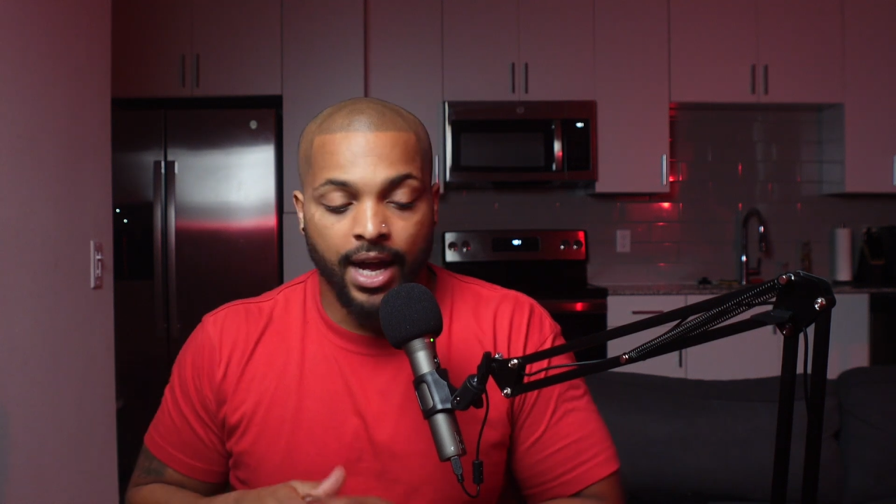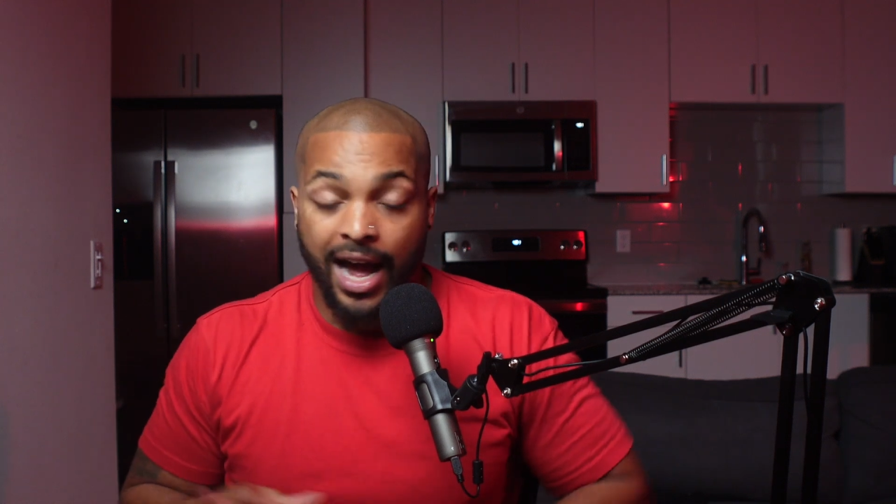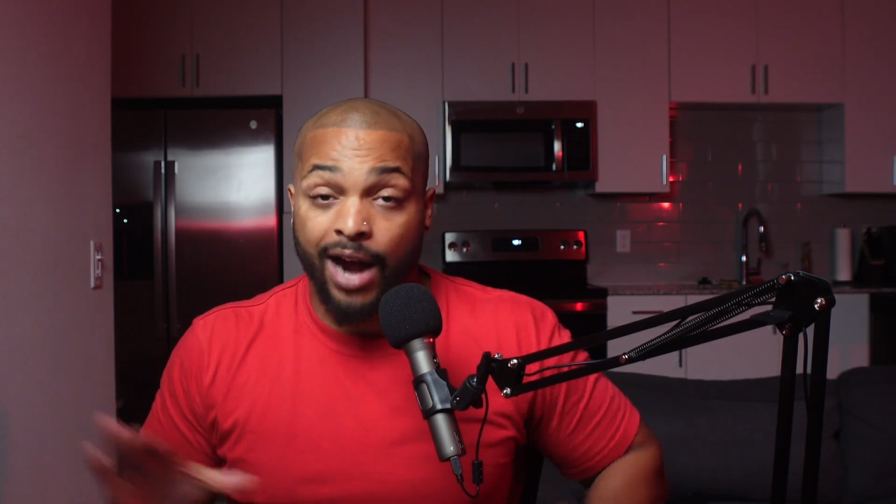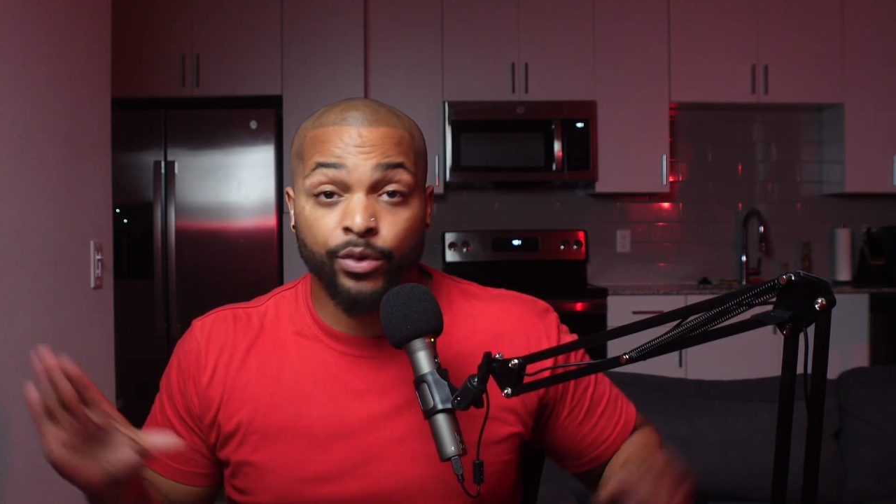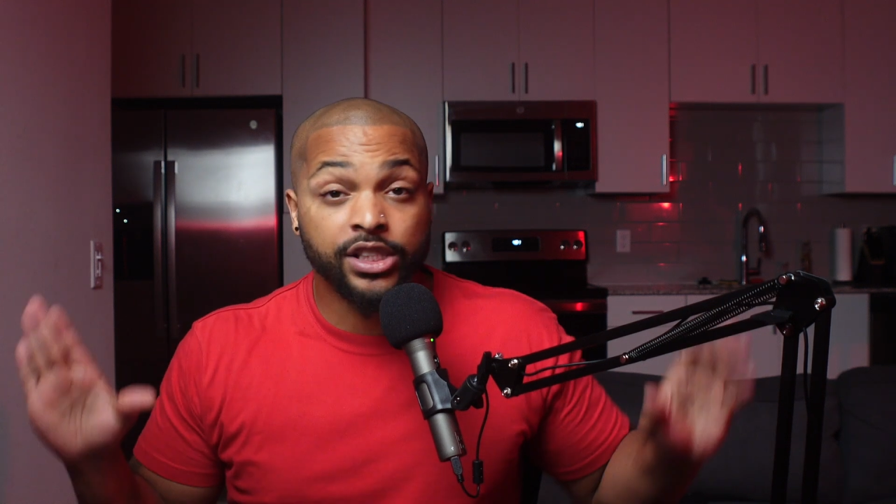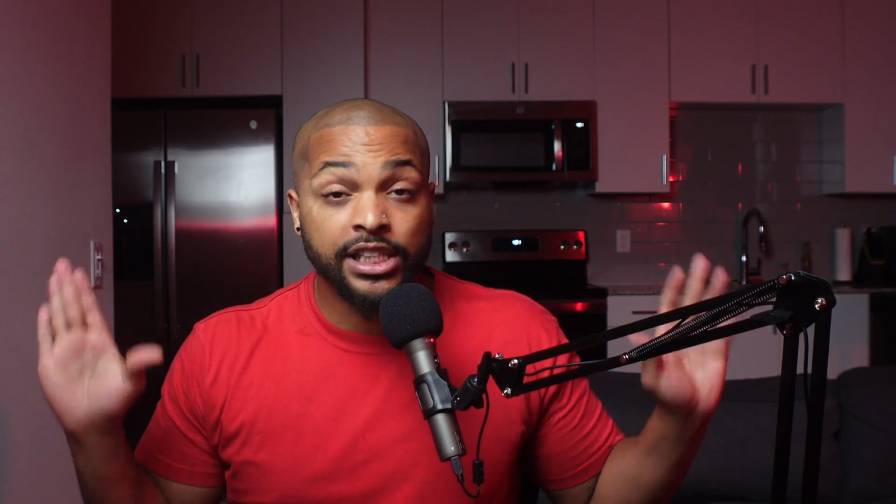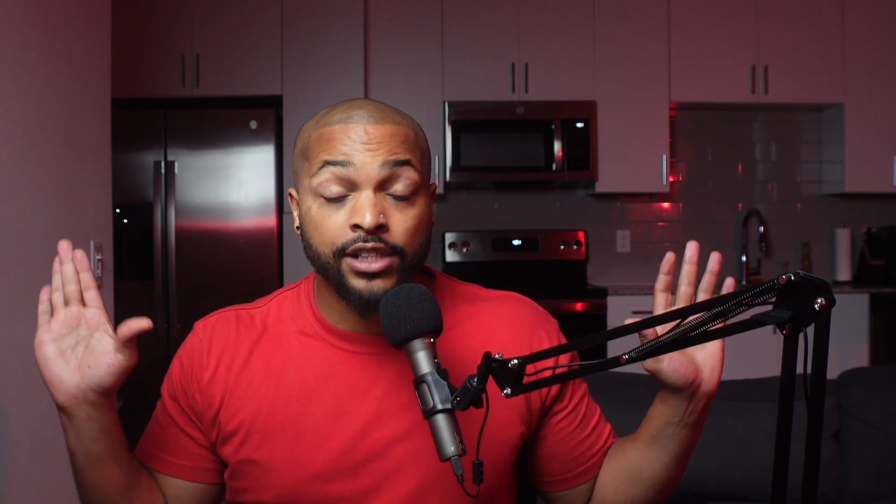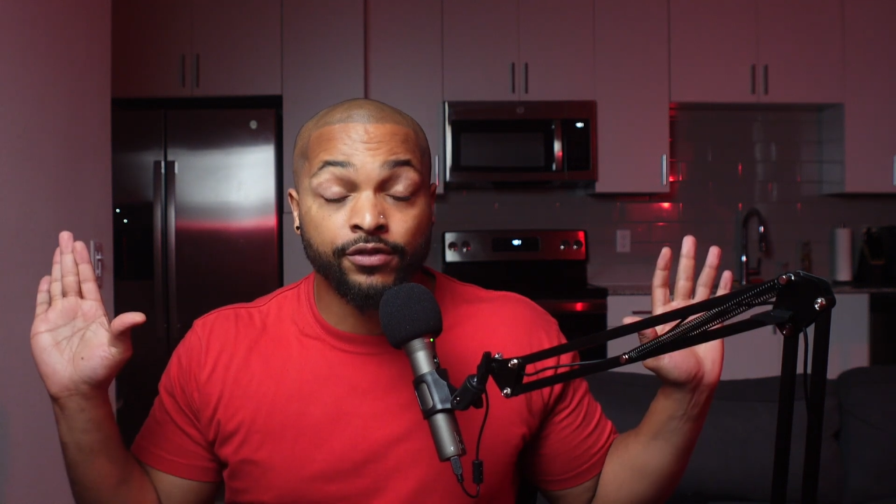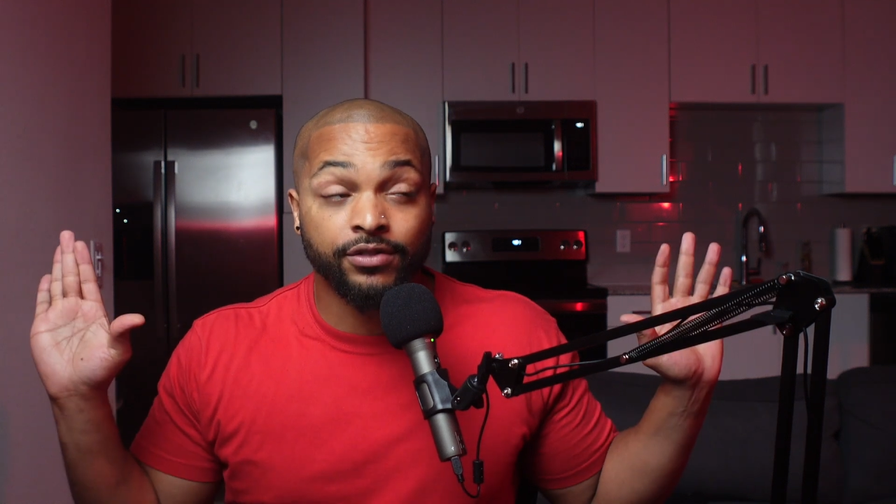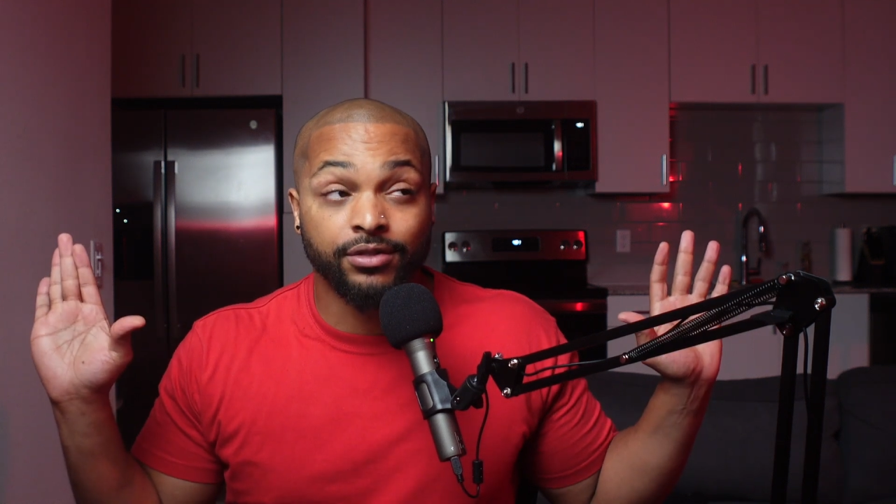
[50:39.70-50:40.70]
I
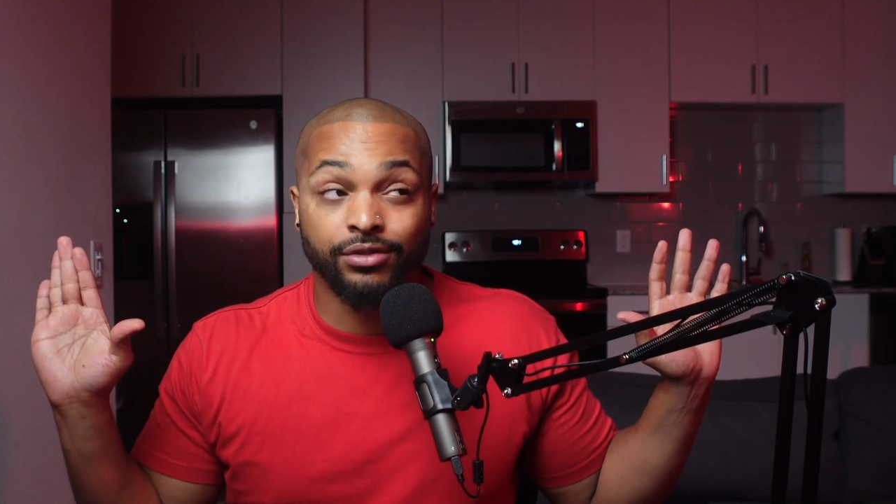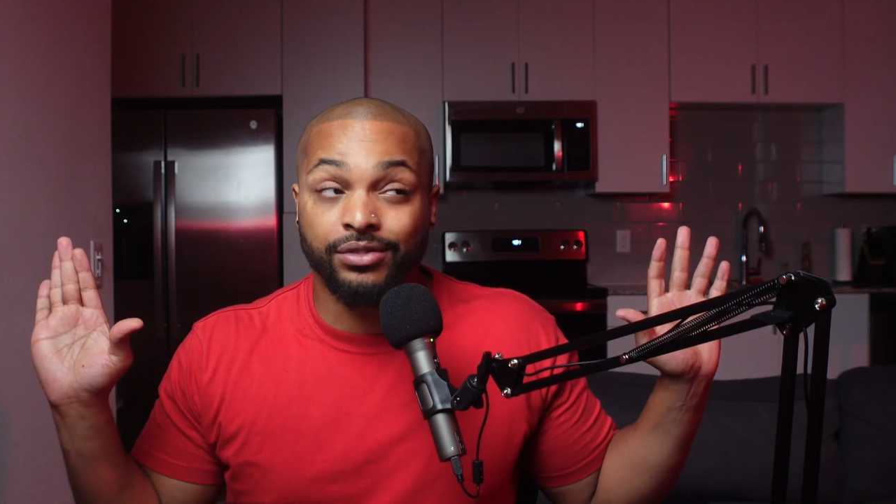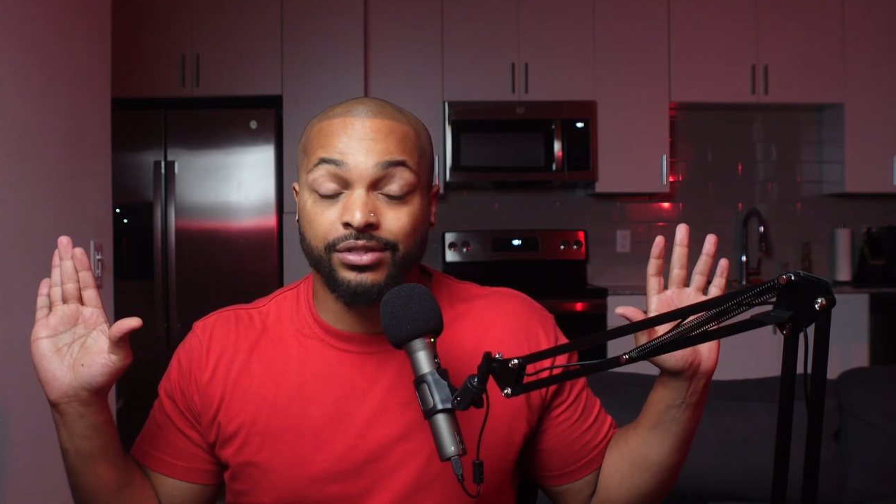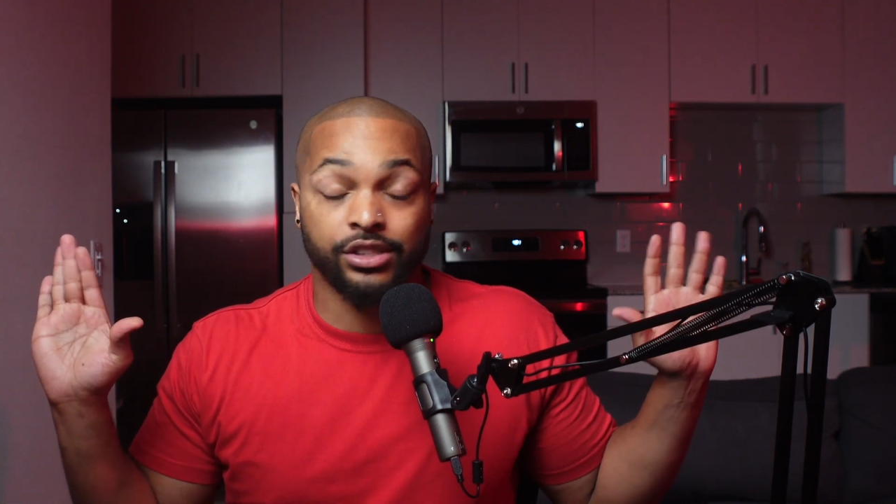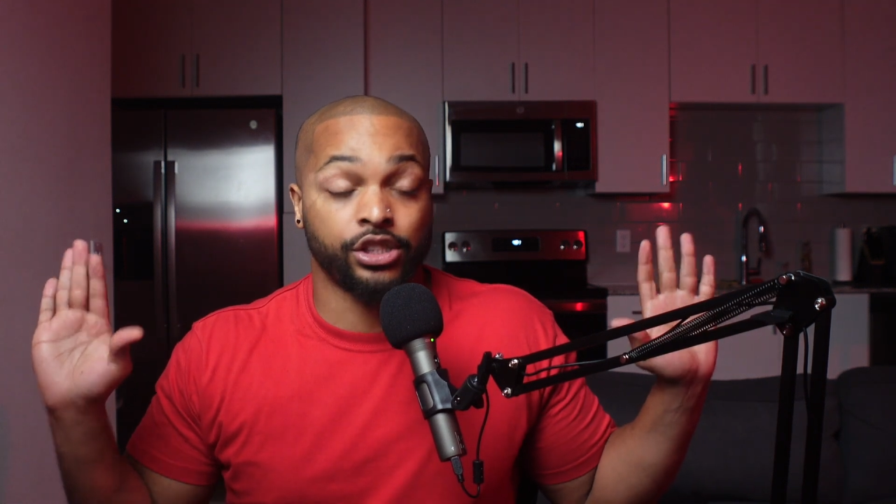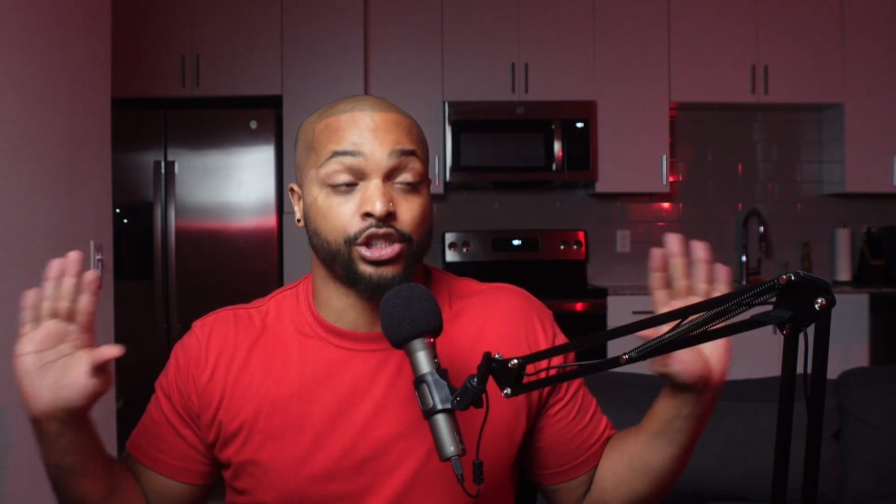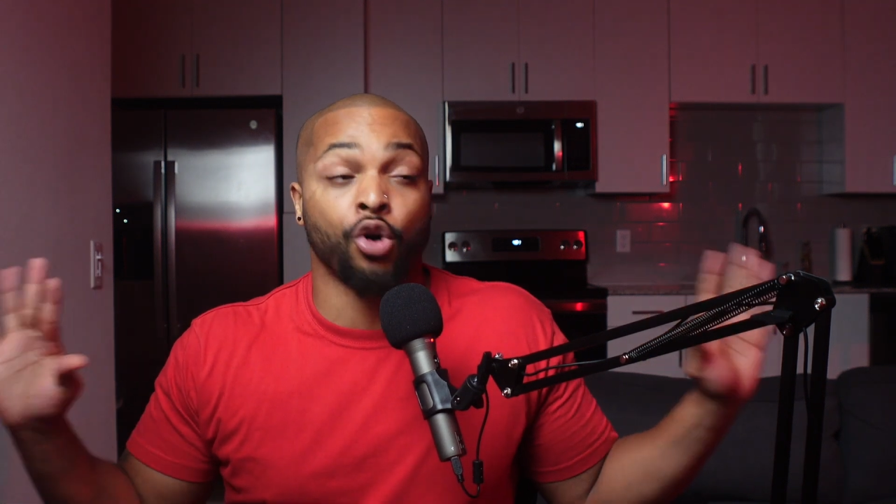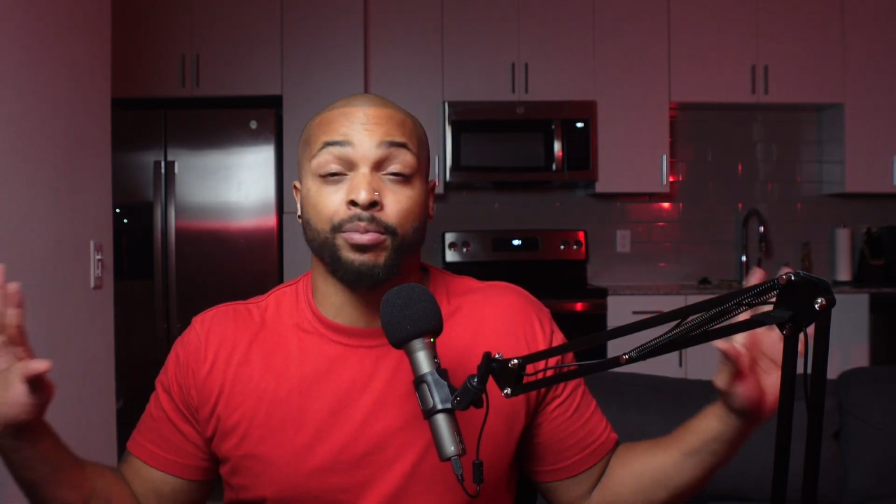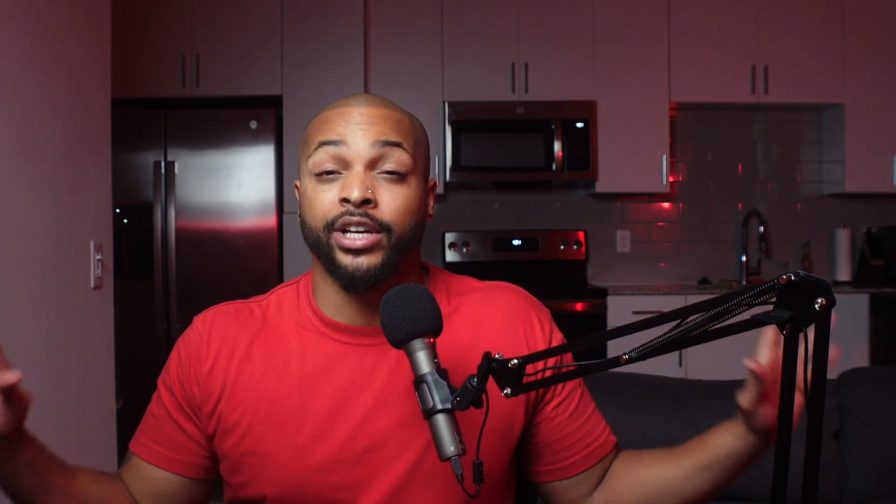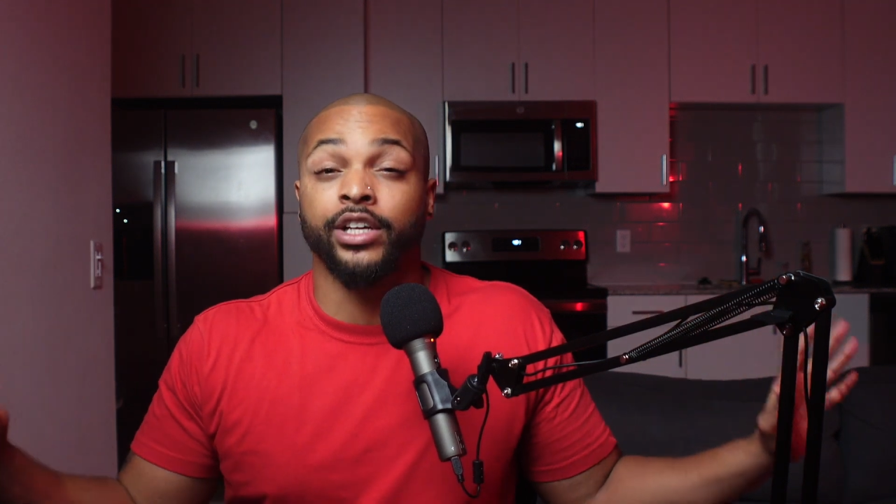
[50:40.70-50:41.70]
received so
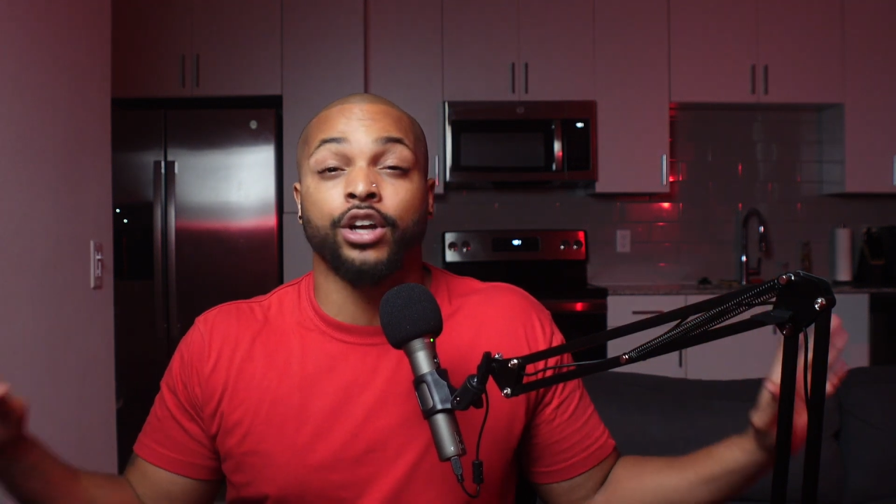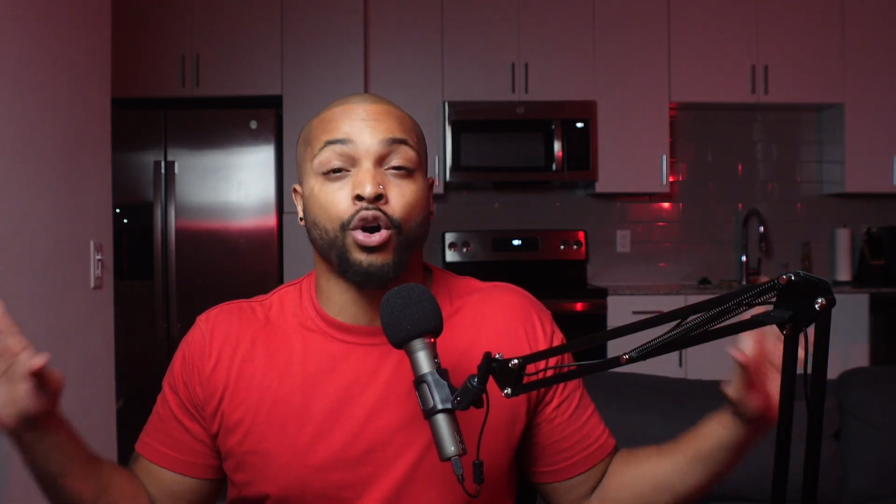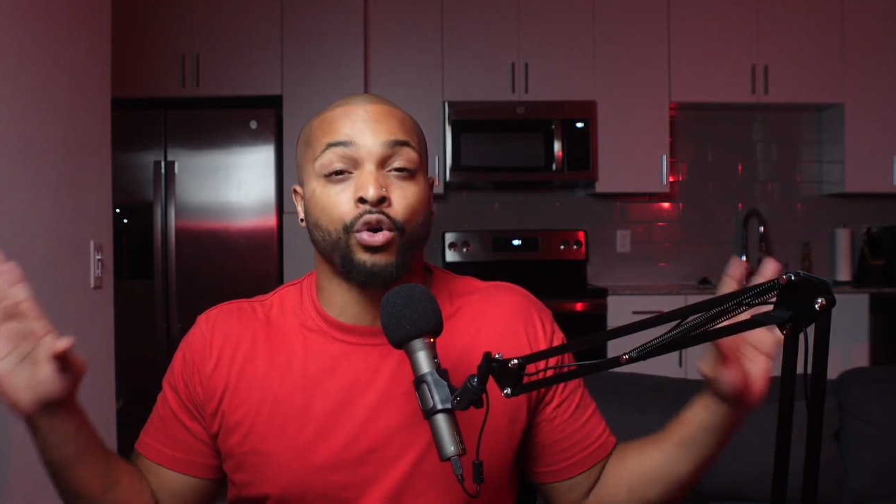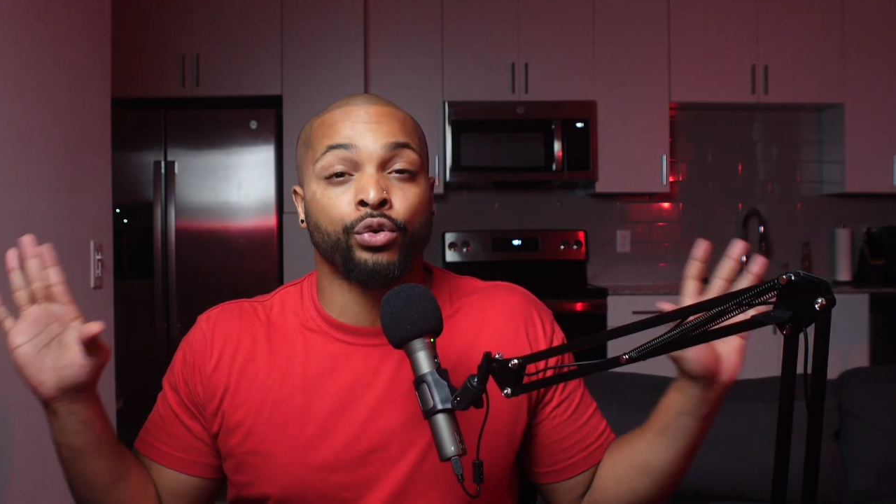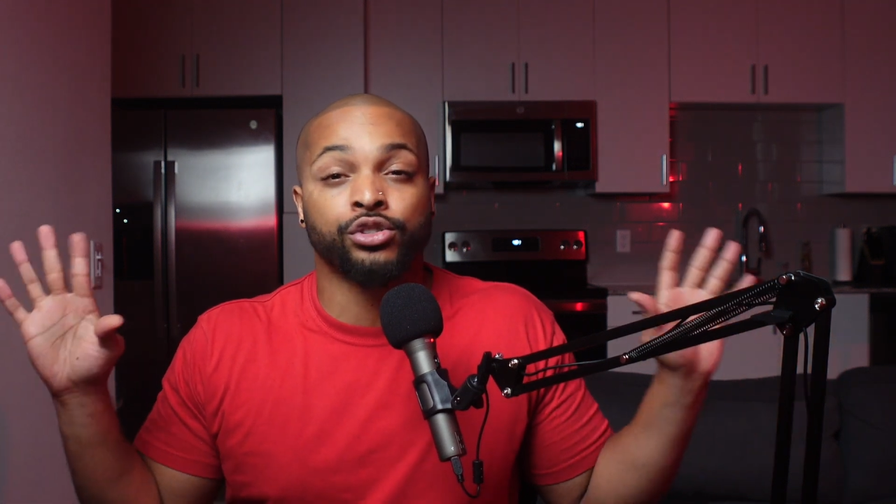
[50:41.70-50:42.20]
many no's,